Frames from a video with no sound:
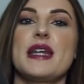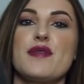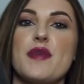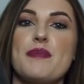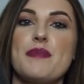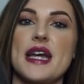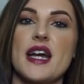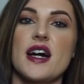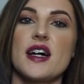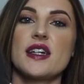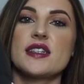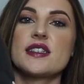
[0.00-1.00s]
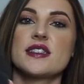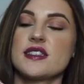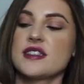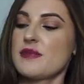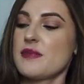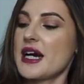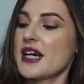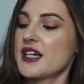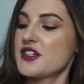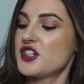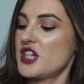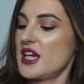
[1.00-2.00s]
of a bigger
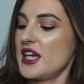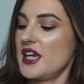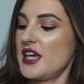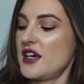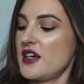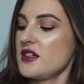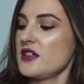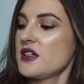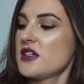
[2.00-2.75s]
package here.